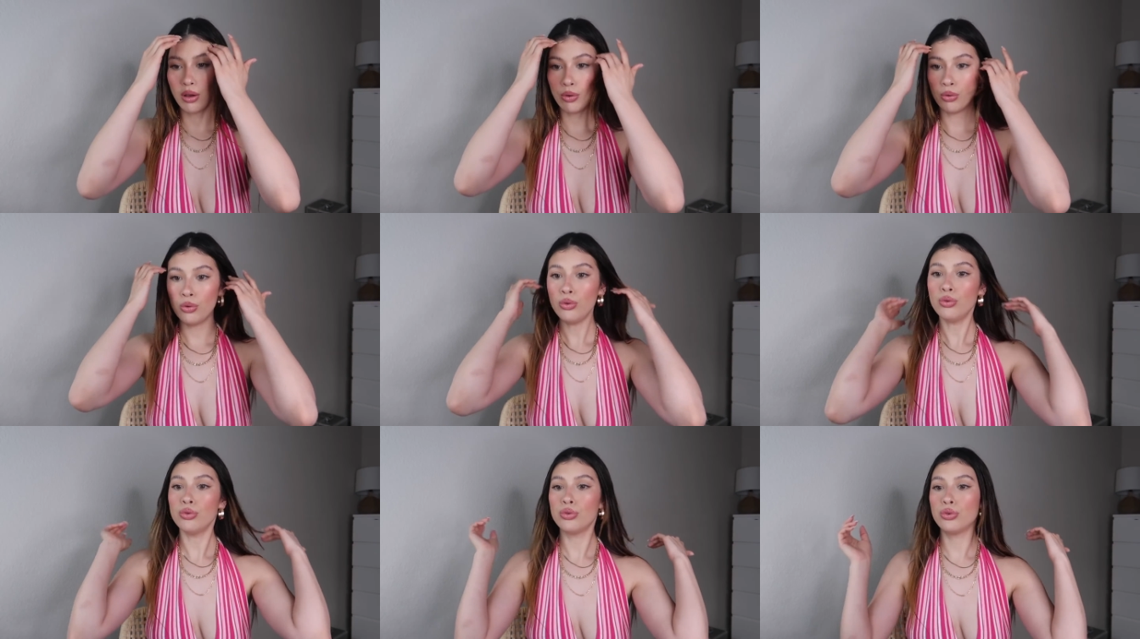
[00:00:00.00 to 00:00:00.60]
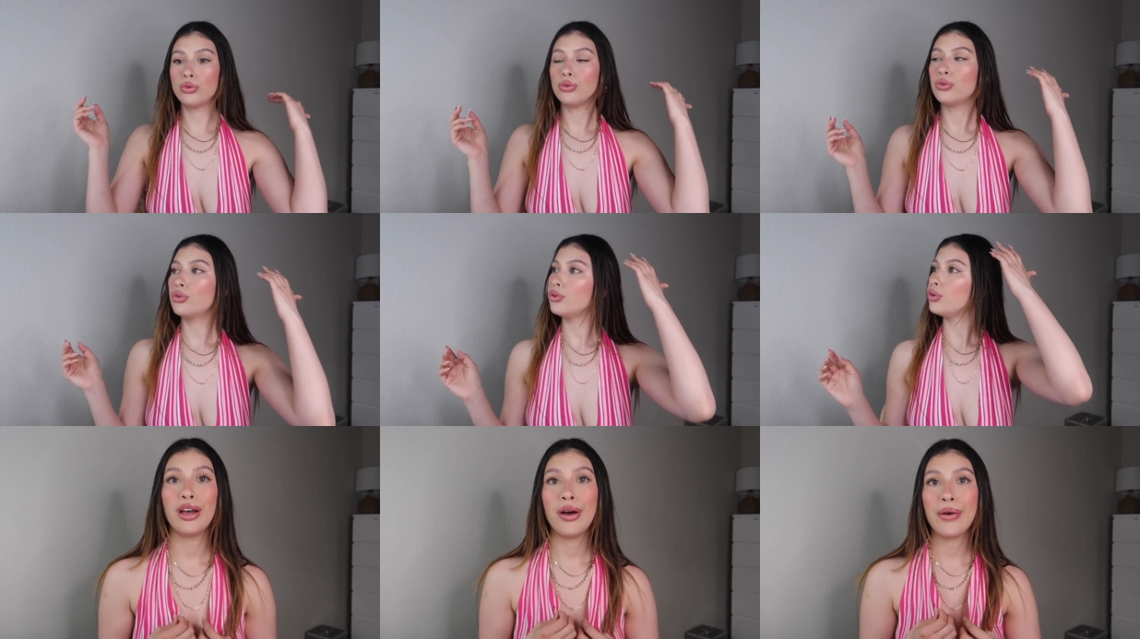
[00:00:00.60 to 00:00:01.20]

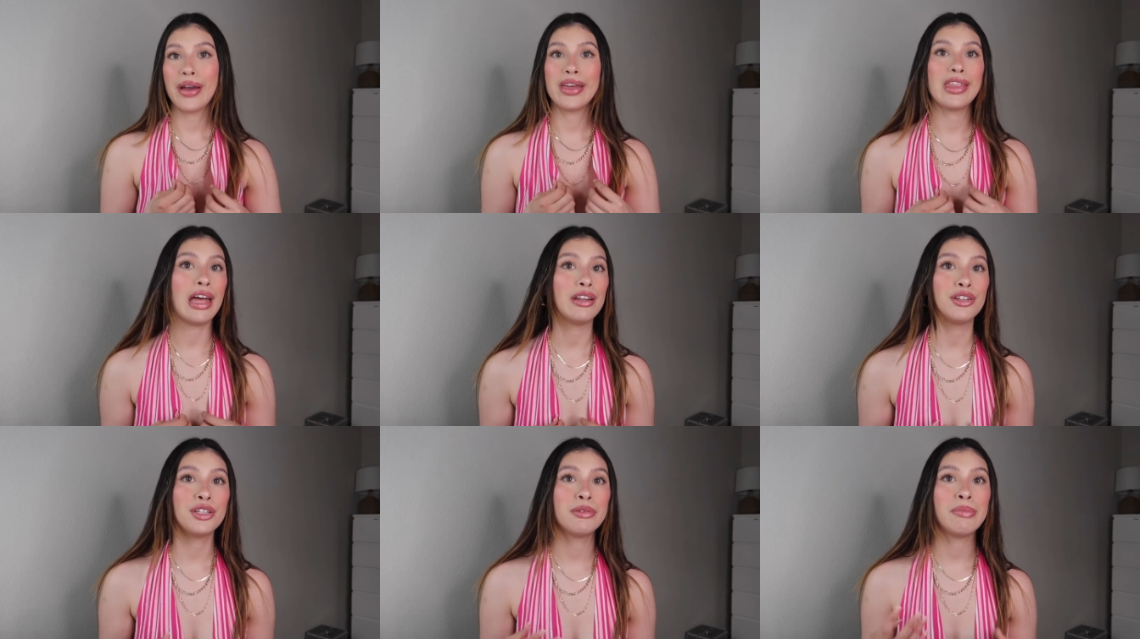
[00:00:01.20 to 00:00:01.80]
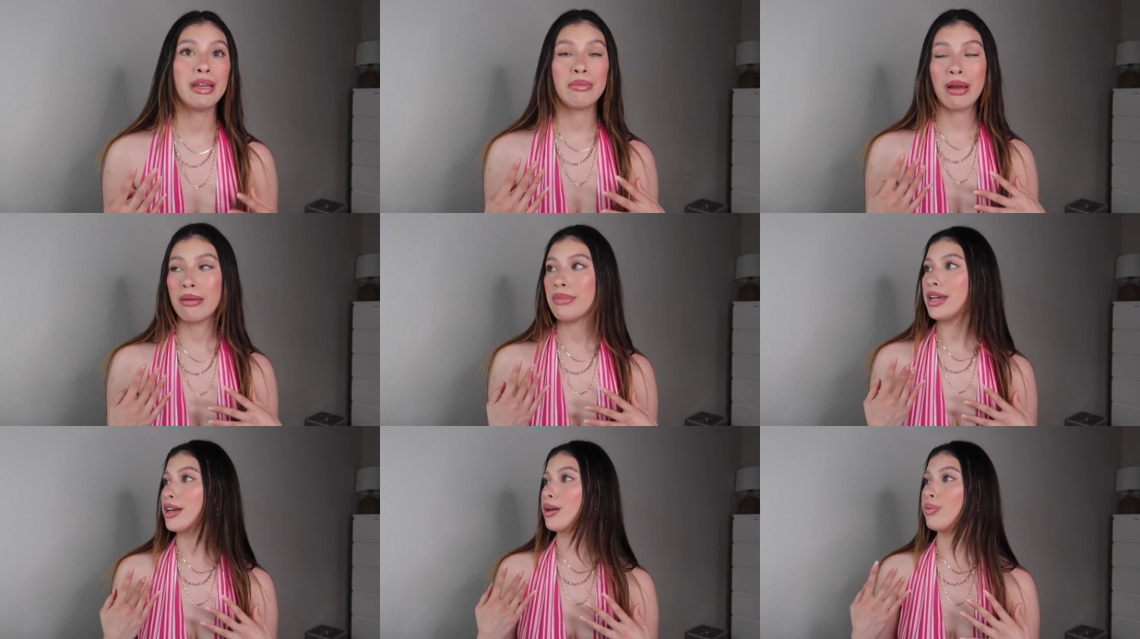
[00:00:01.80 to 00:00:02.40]
Ooh. Okay, that just made my
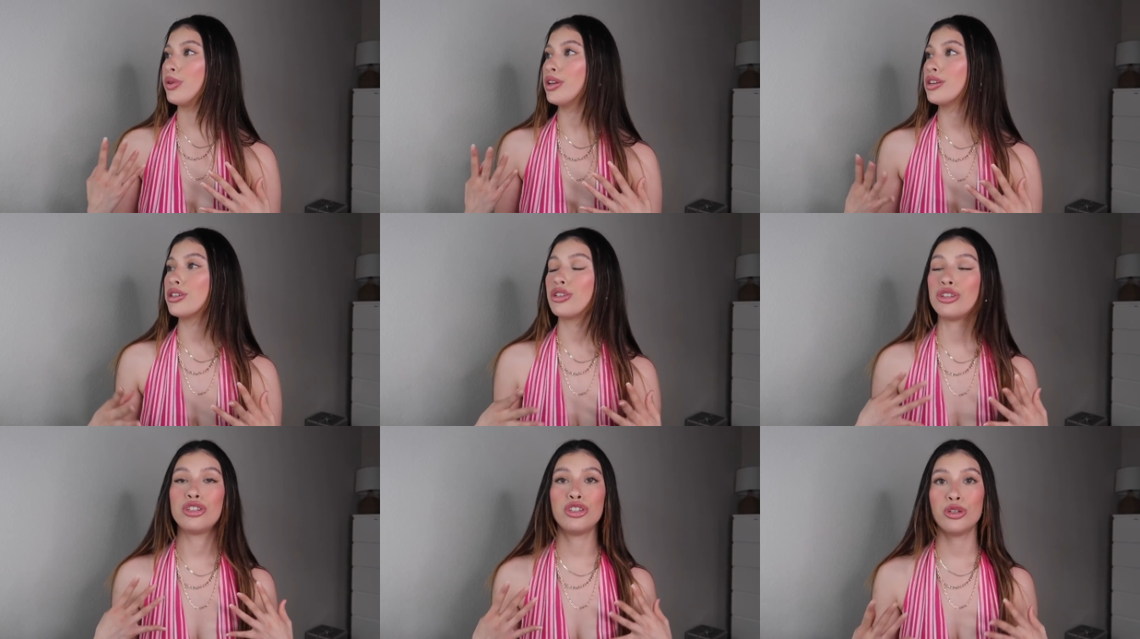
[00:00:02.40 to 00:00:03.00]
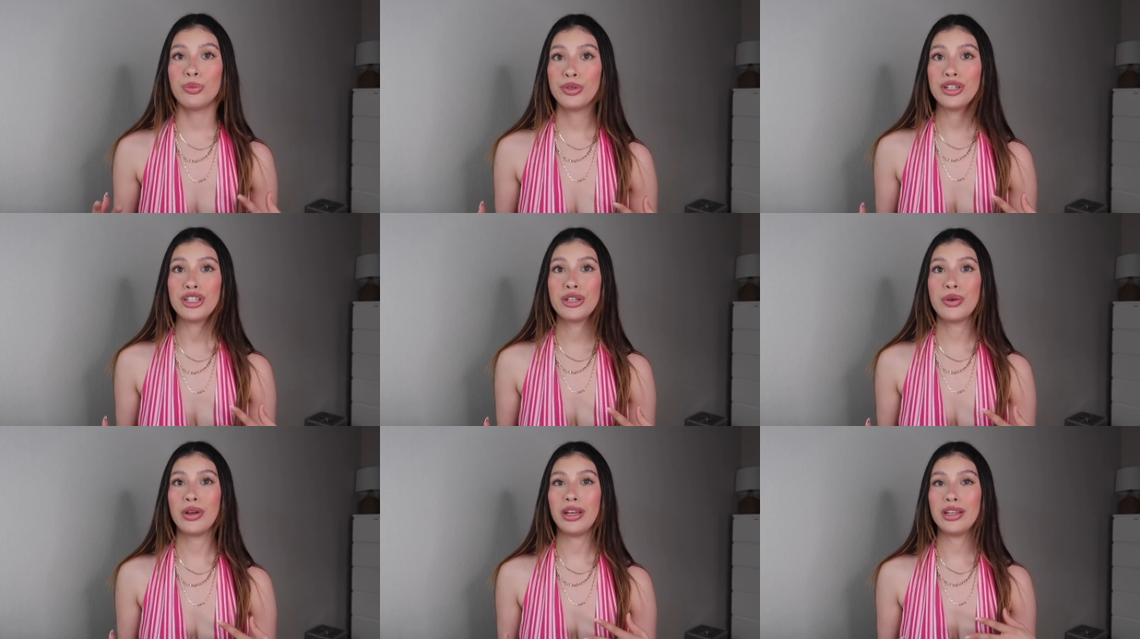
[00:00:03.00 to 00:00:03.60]
makeup look super
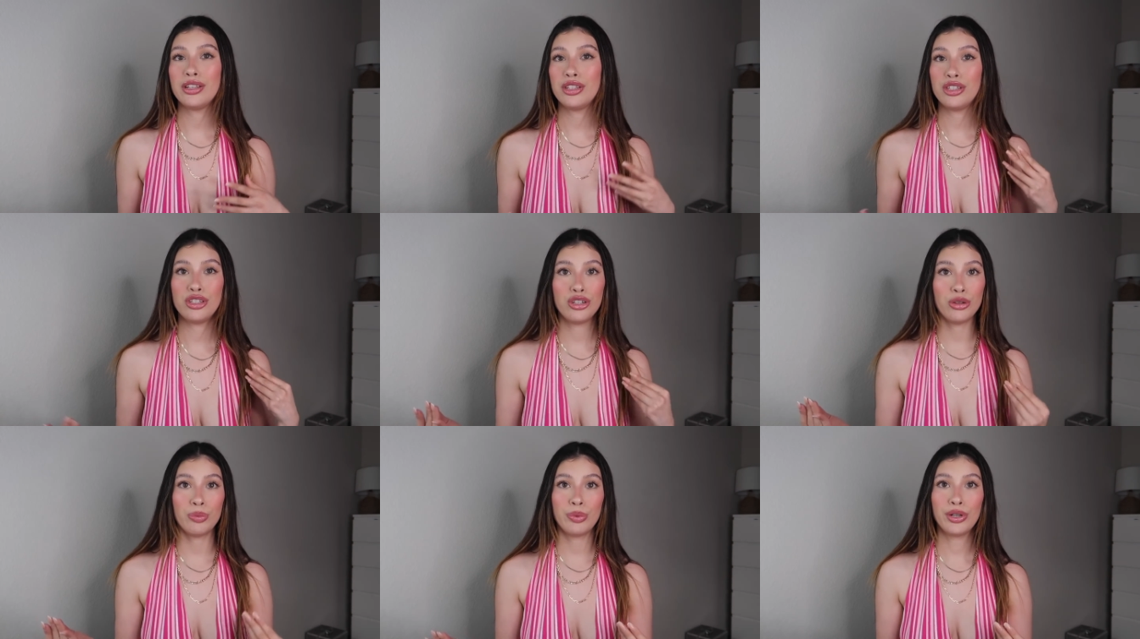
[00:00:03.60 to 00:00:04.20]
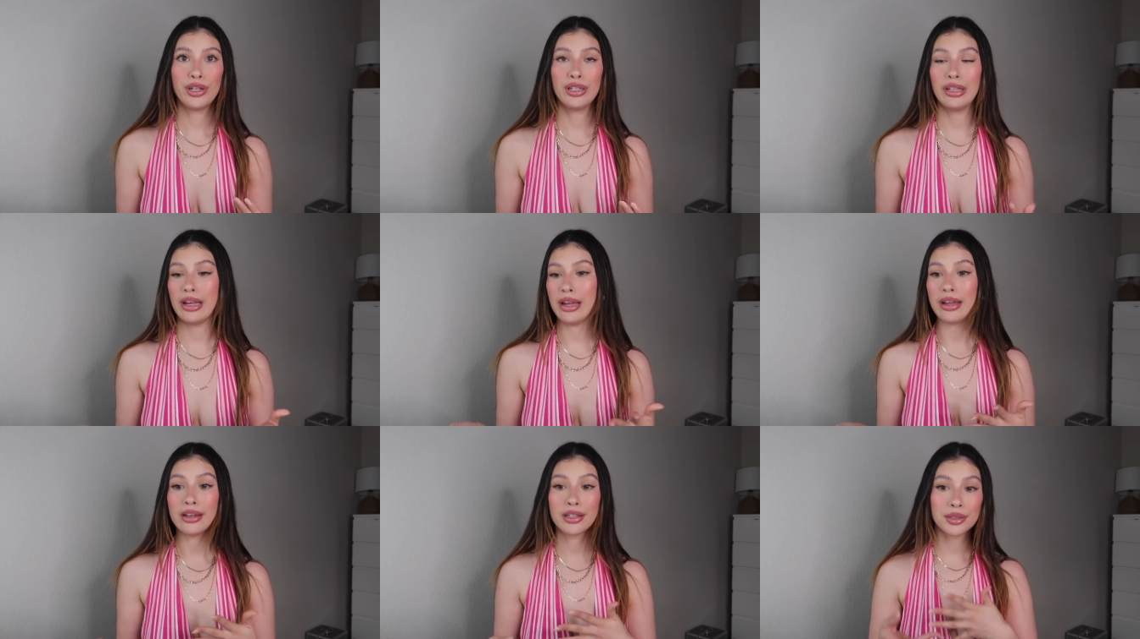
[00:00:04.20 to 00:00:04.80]
dewy, super
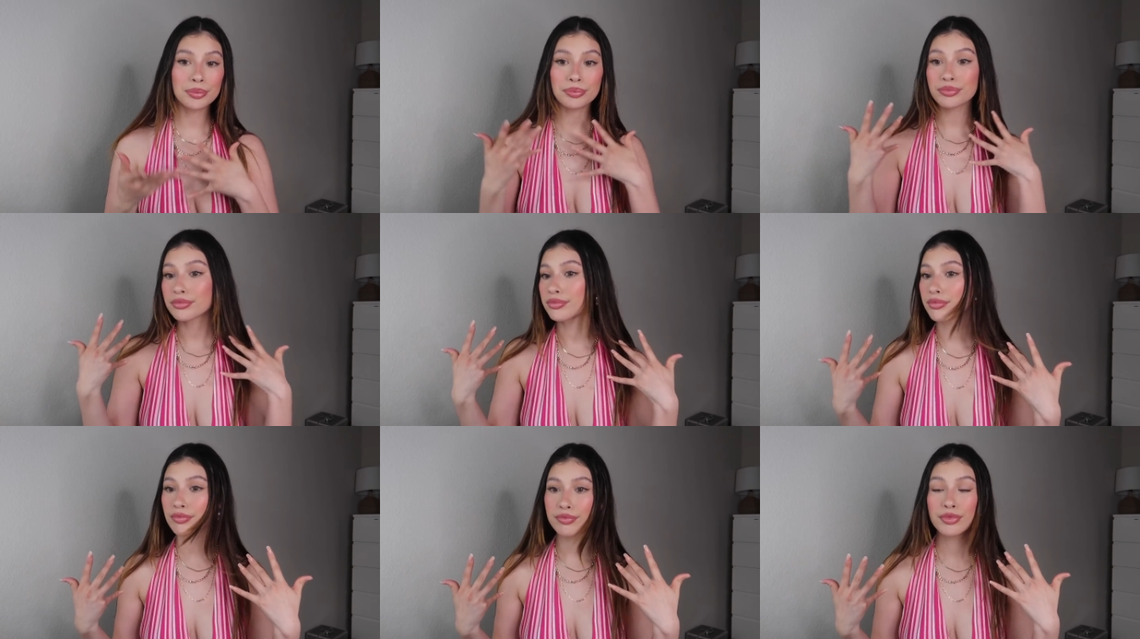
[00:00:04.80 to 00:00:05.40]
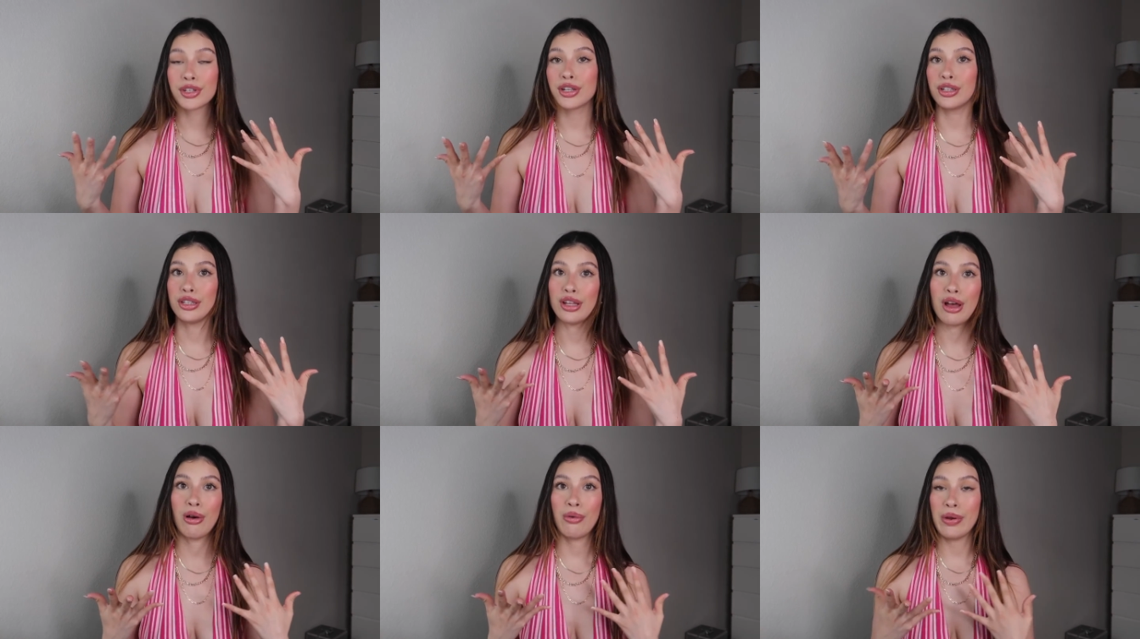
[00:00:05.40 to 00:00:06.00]
like
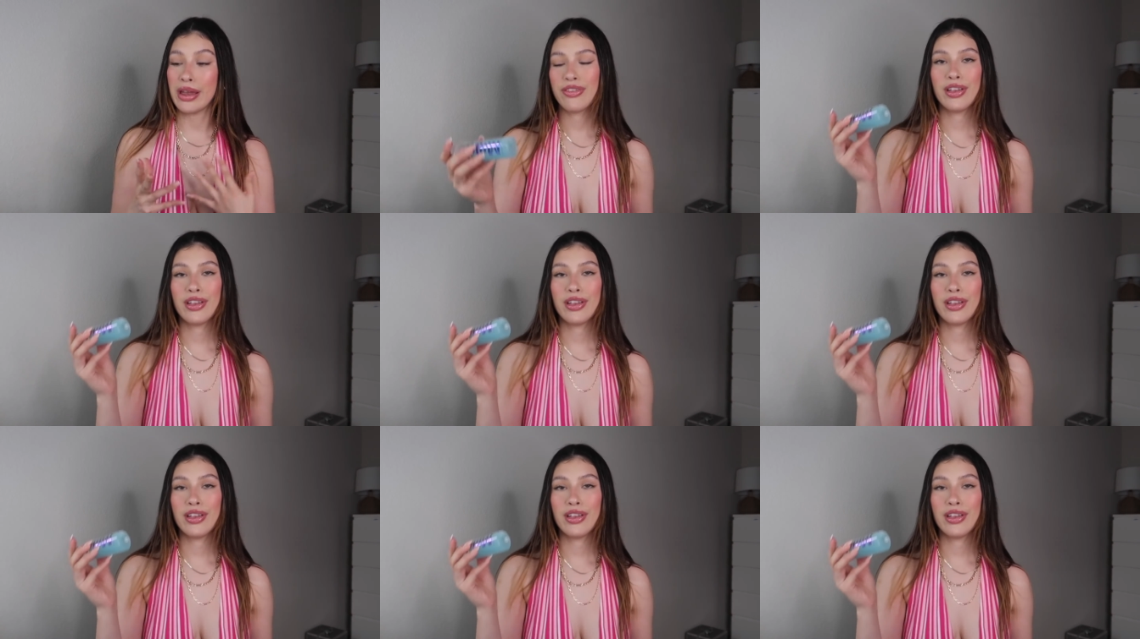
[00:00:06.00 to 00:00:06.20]
glowy.